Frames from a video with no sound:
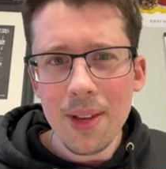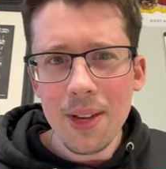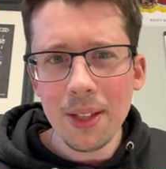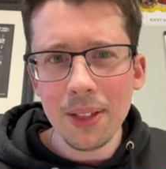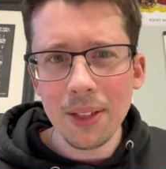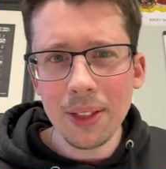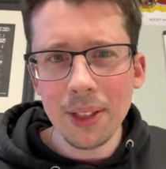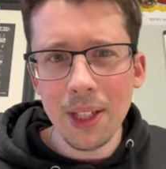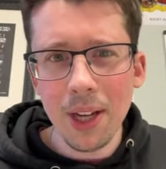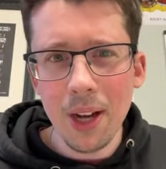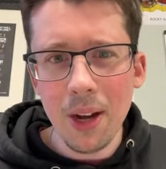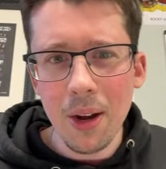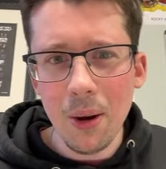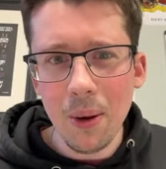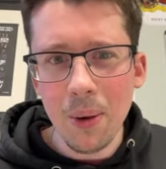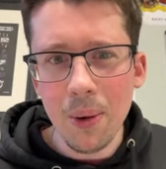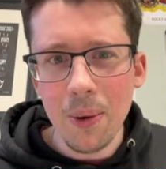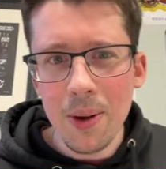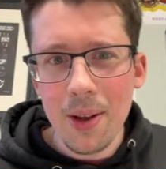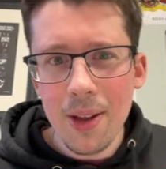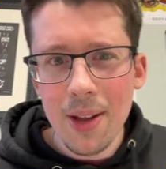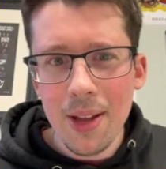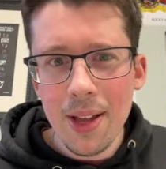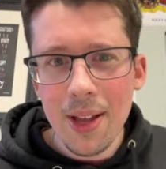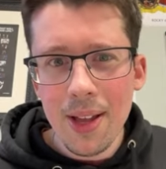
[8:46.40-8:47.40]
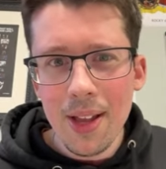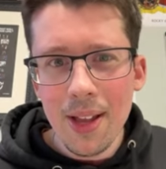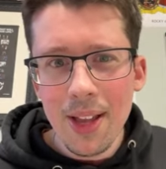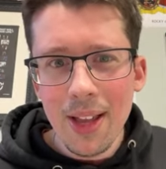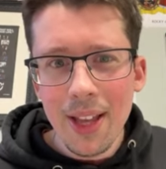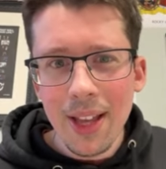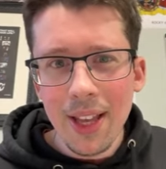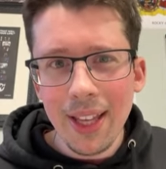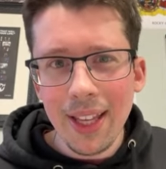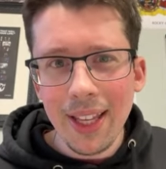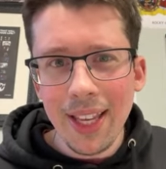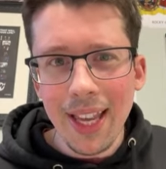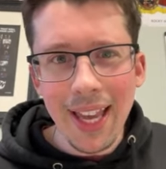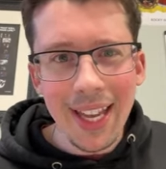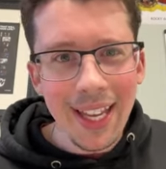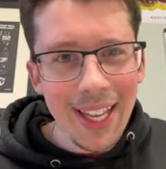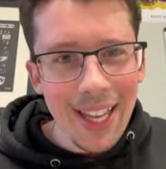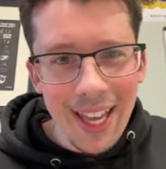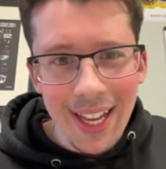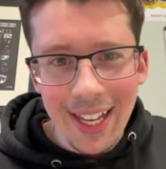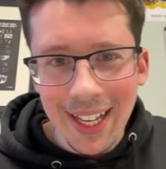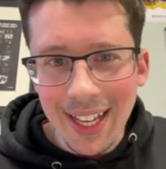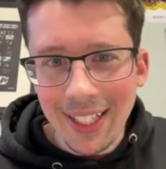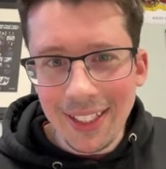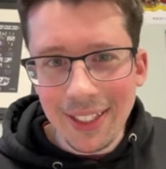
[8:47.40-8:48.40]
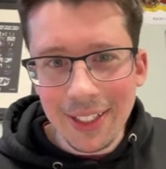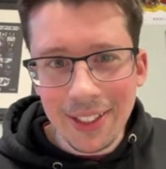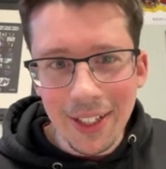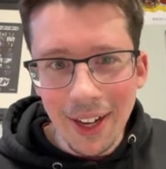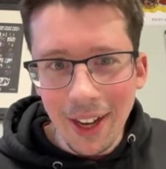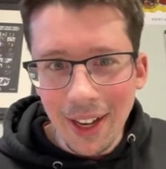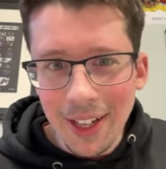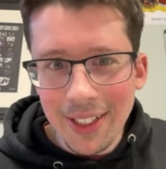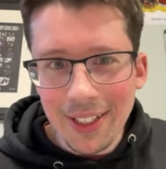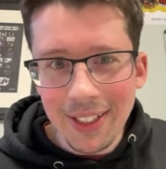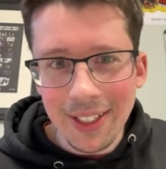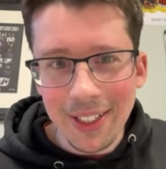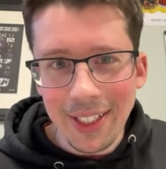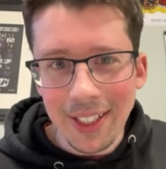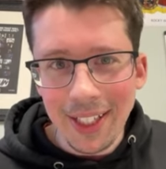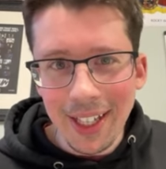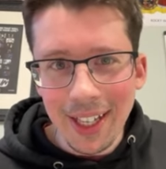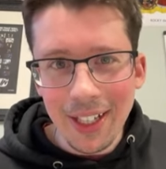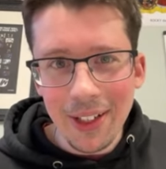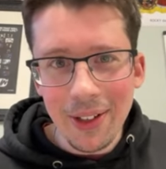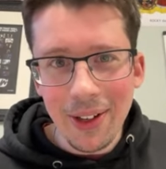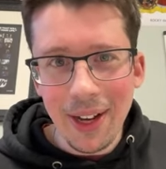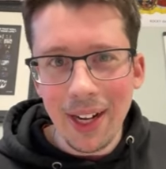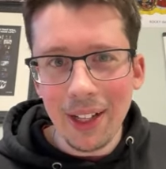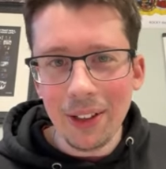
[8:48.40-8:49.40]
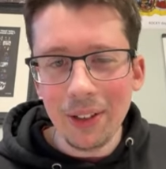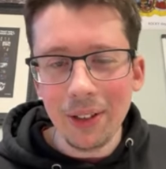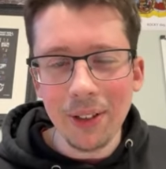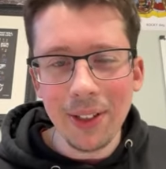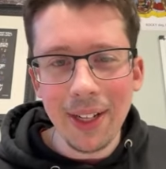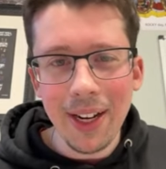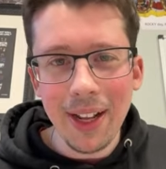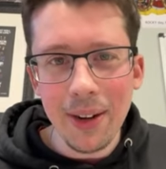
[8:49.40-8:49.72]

So it, it gets dicey and you got to learn